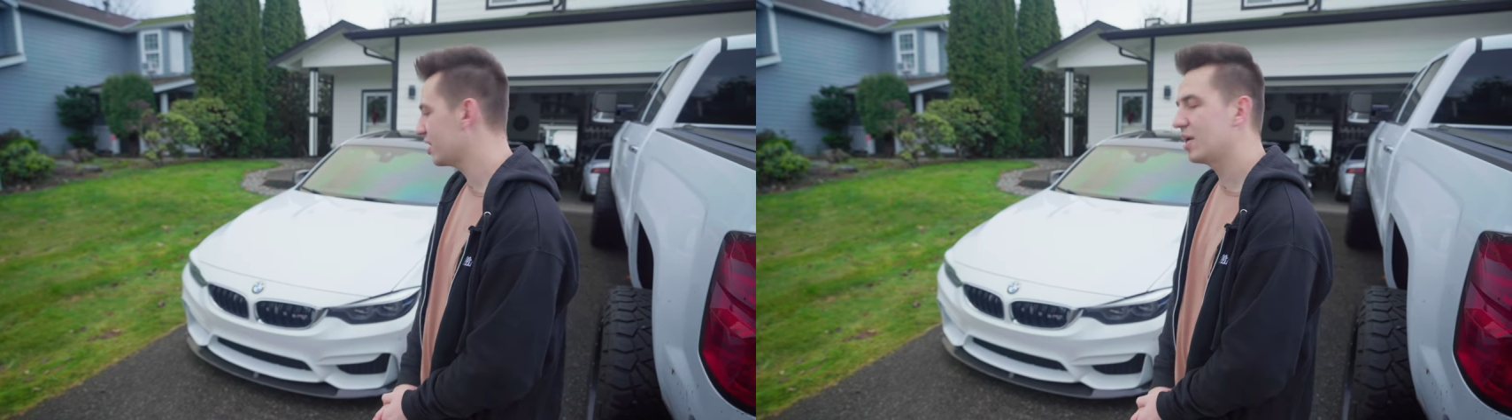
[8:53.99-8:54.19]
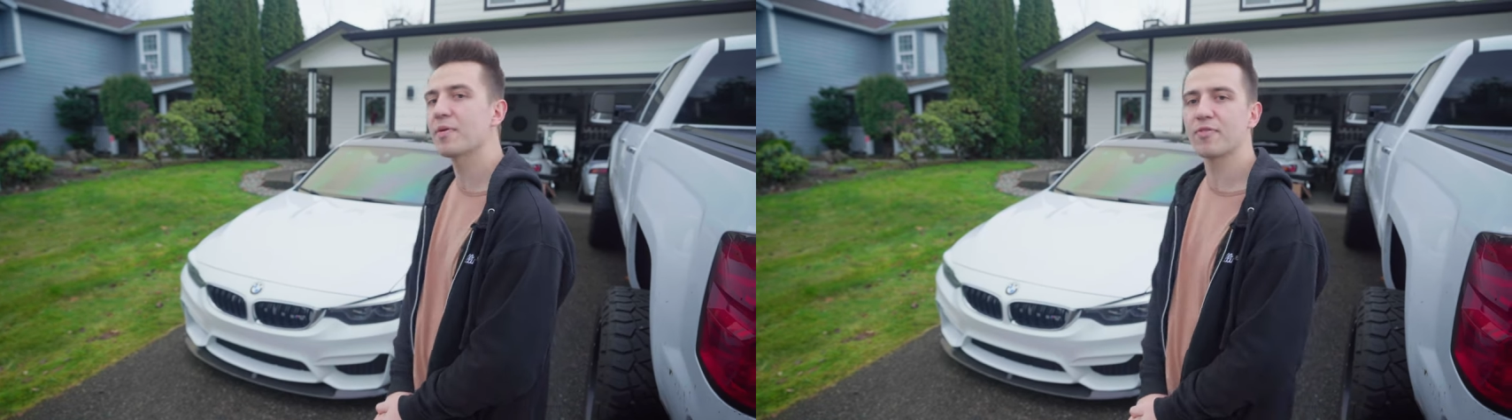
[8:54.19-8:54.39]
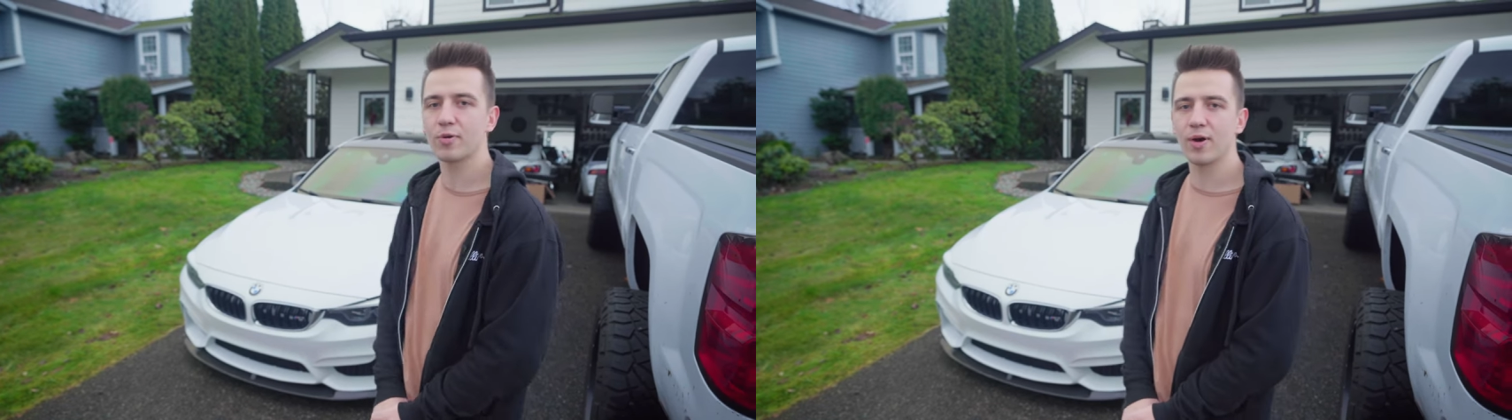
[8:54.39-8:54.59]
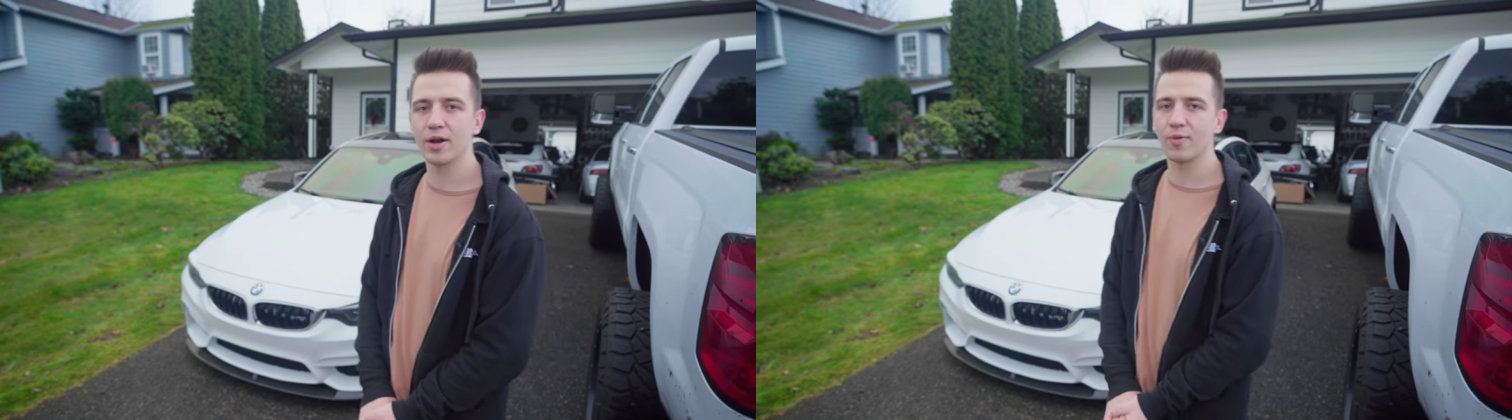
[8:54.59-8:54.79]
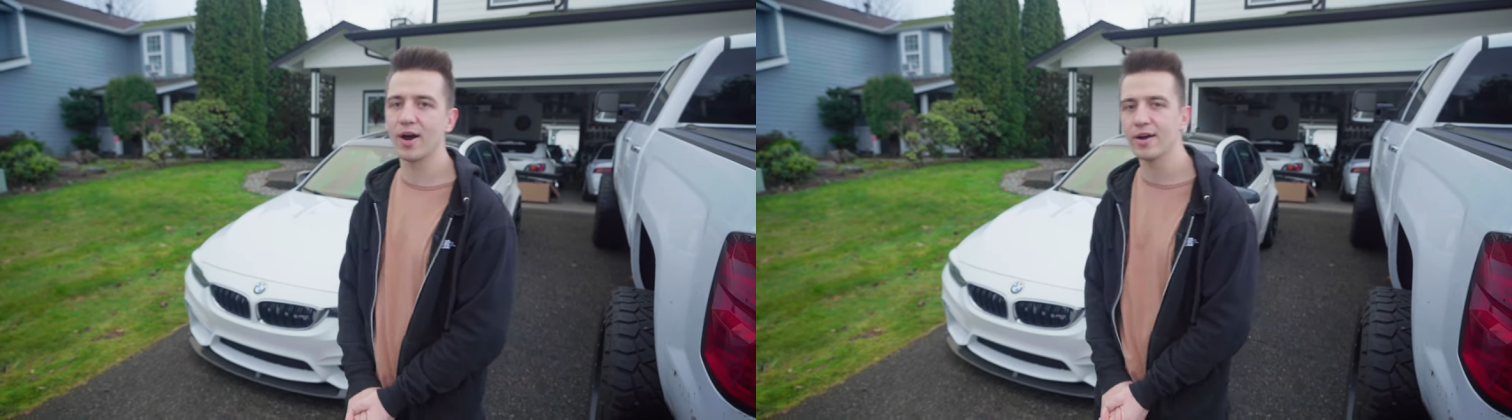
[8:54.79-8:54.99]
keep it for quite
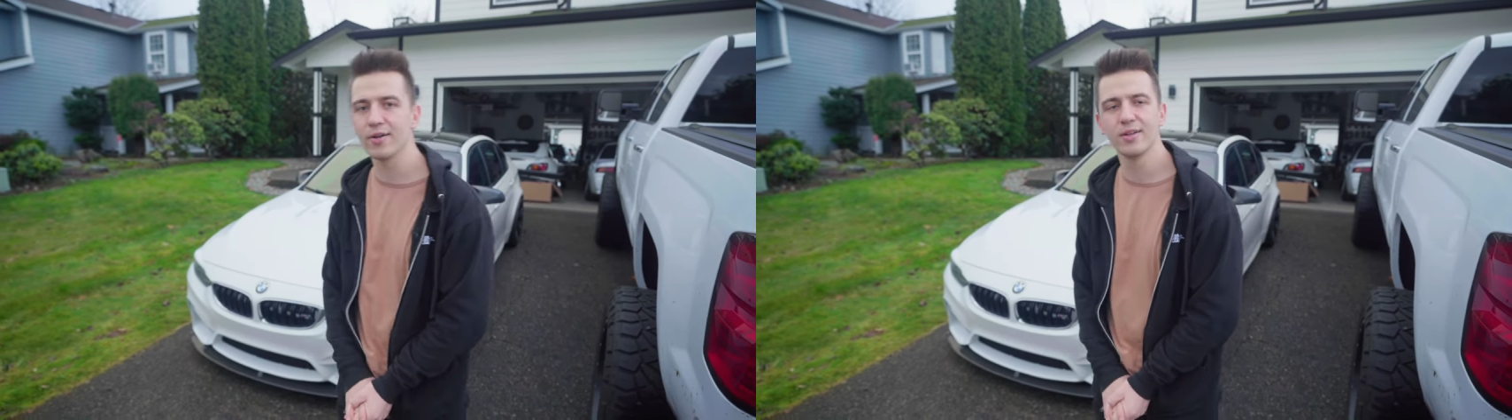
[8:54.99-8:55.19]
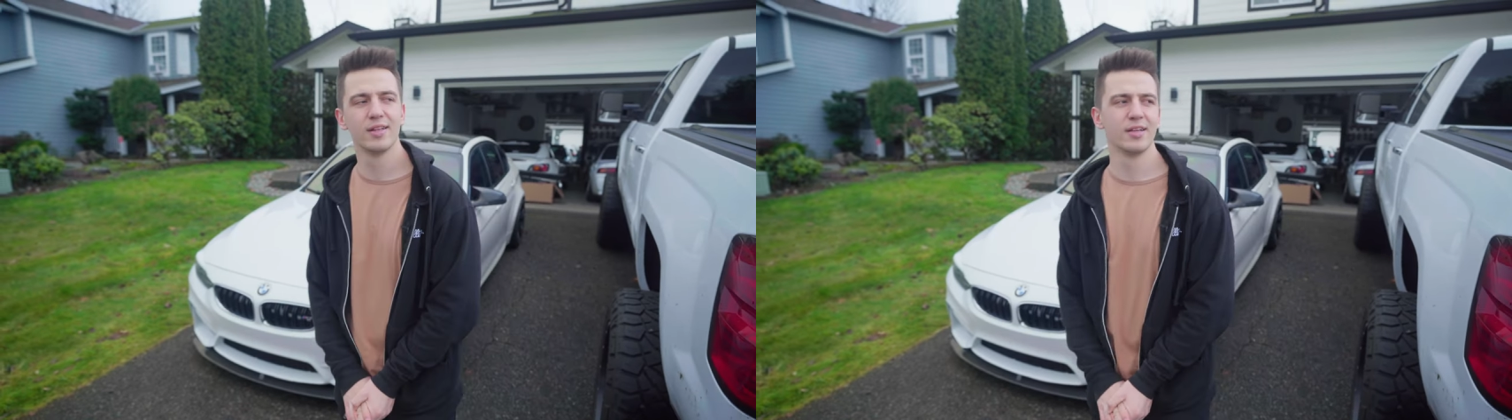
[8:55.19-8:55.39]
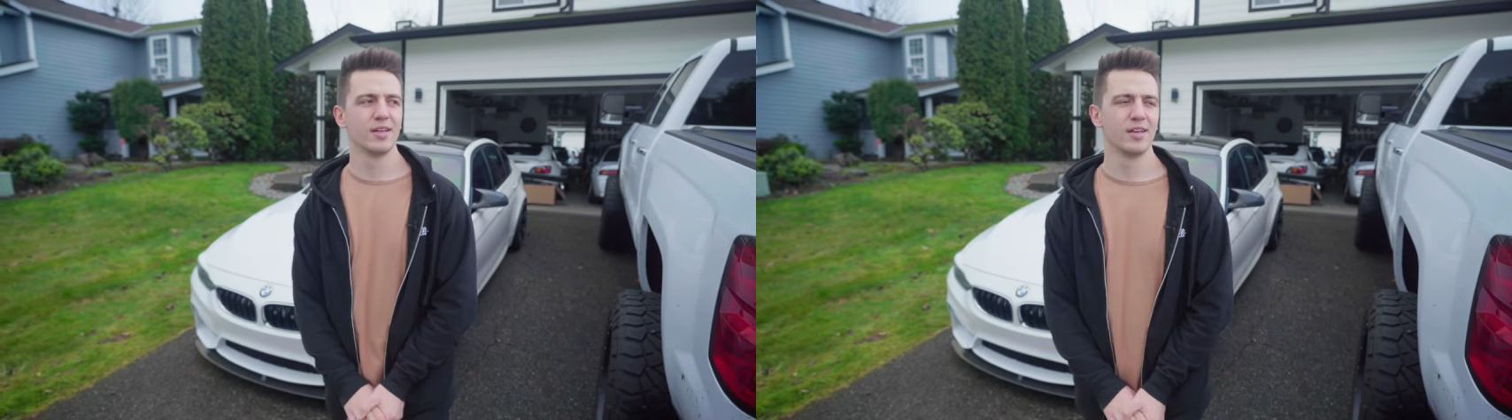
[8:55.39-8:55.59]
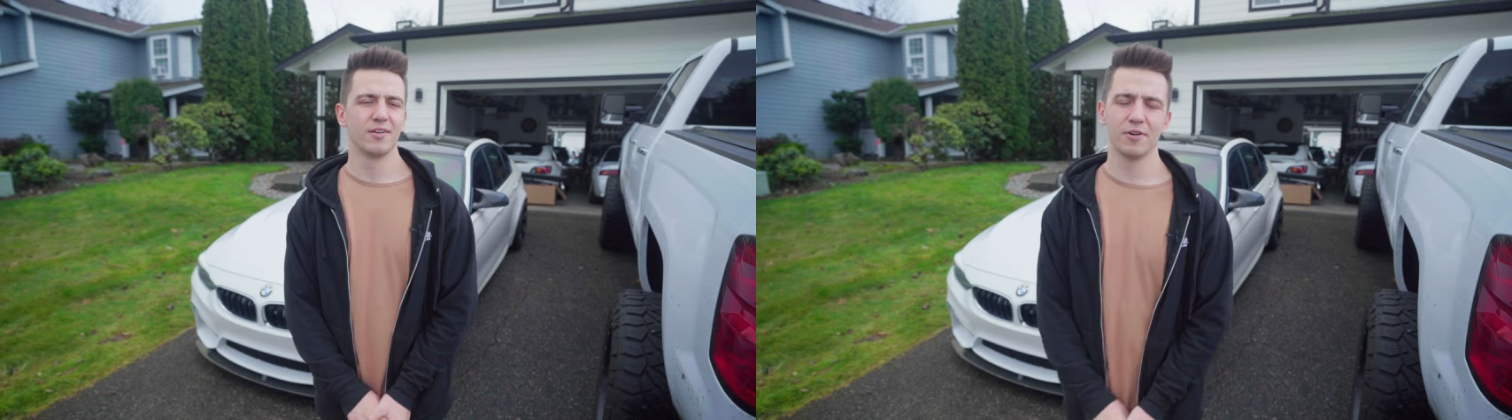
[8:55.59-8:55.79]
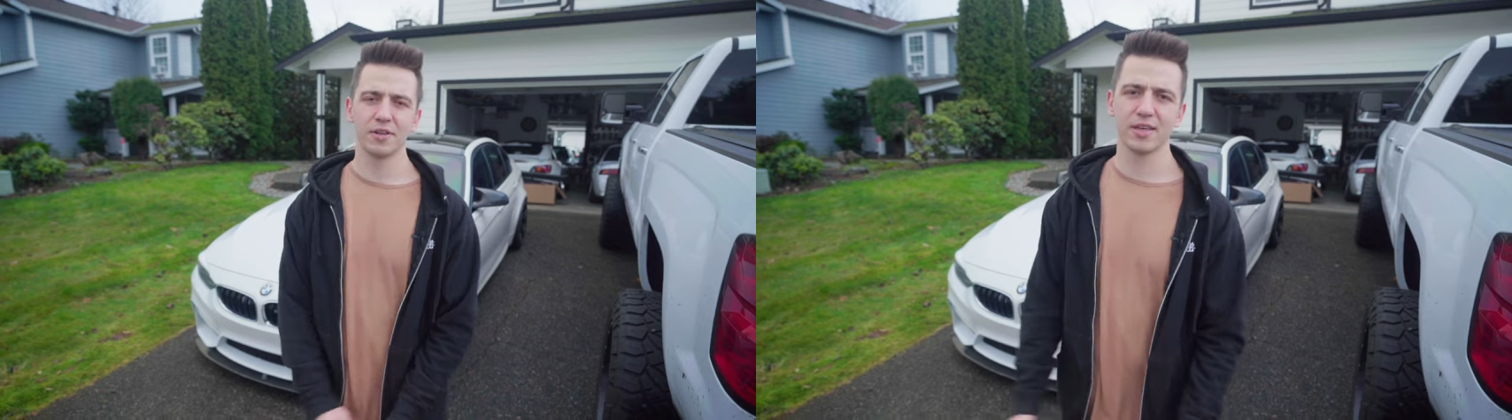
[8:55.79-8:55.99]
a while.
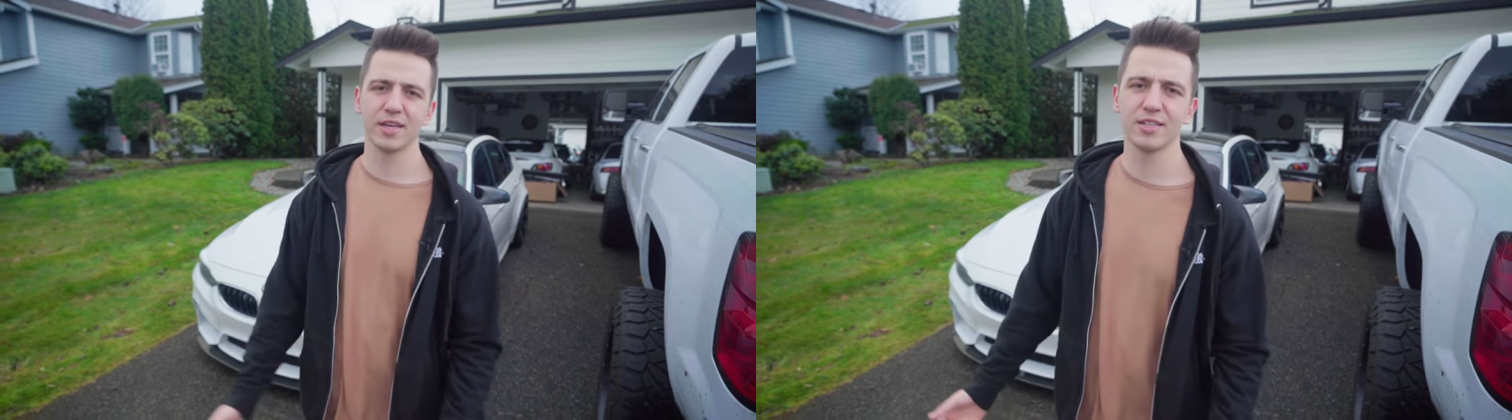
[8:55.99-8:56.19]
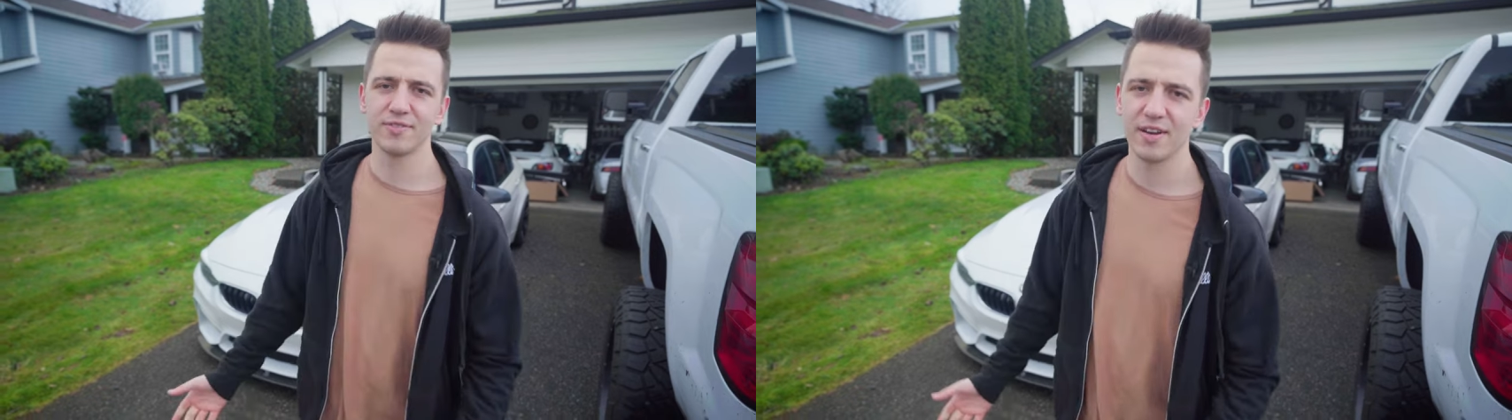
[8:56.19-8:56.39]
Funny thing is,